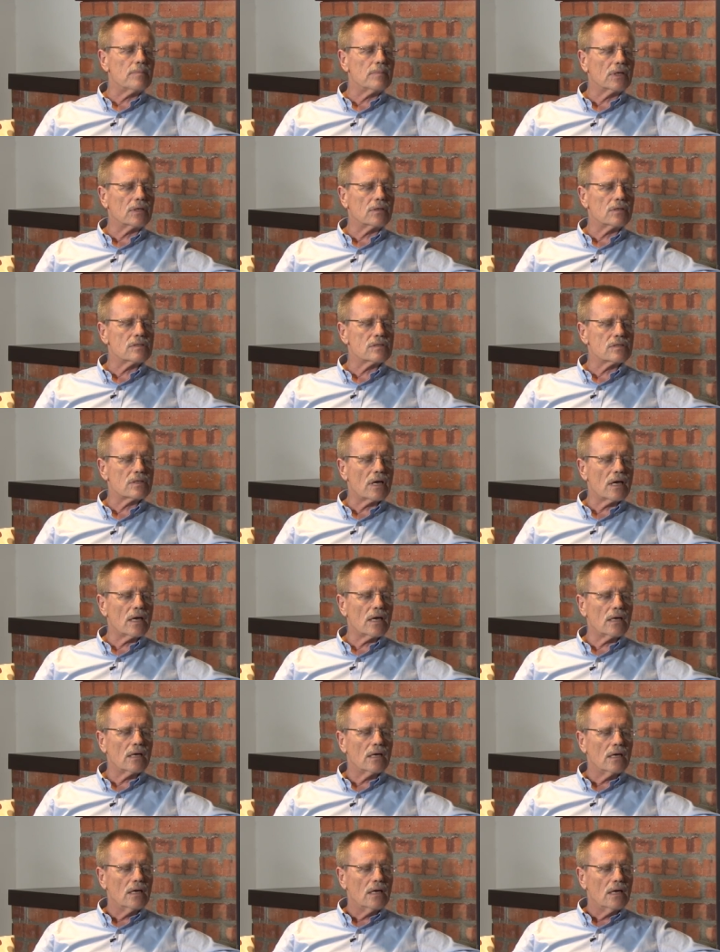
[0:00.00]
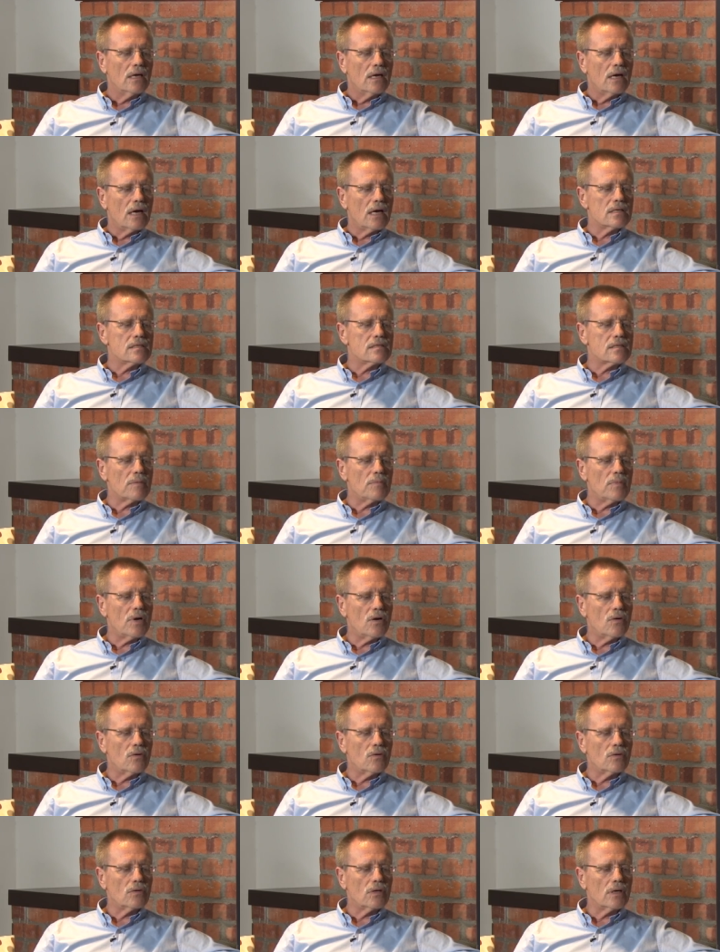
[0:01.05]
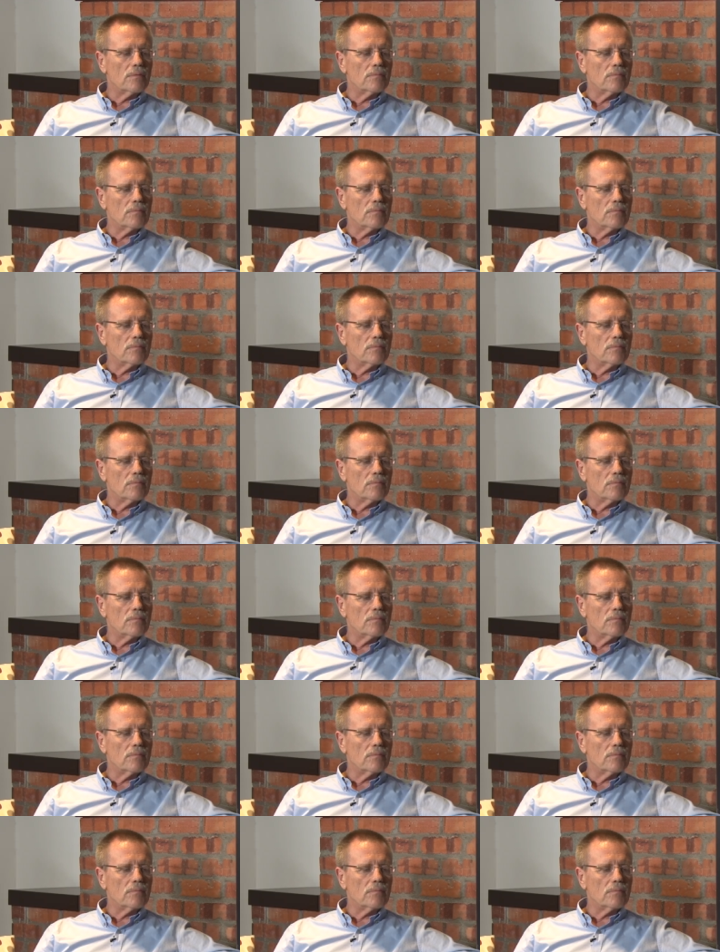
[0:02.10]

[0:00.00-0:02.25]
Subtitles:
because I somehow,